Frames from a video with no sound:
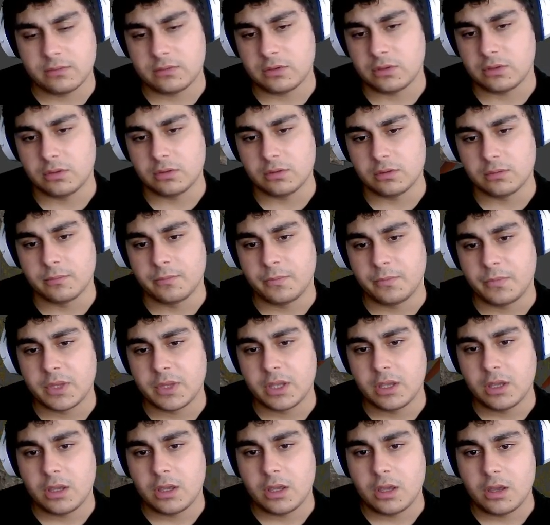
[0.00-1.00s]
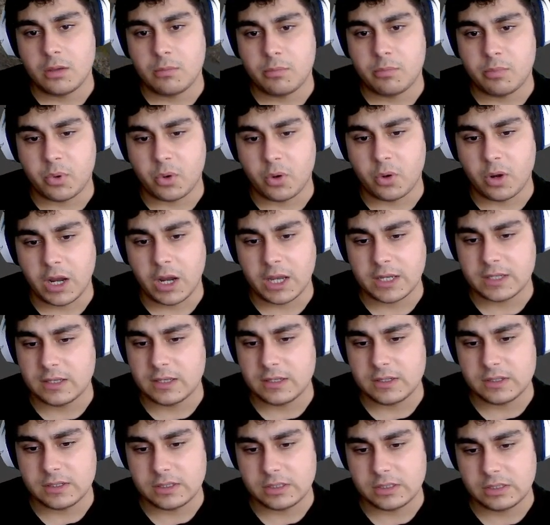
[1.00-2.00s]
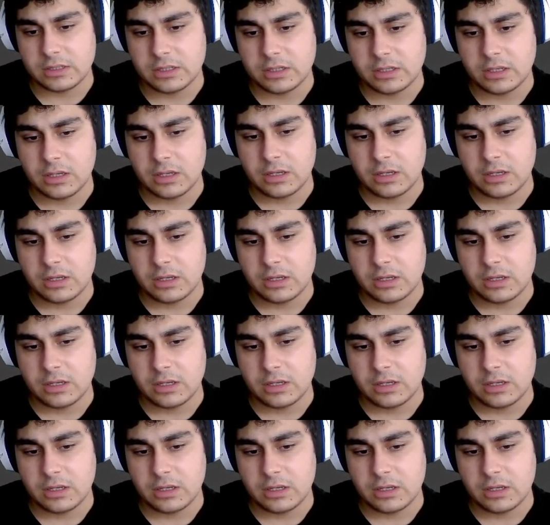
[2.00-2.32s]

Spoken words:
to practice.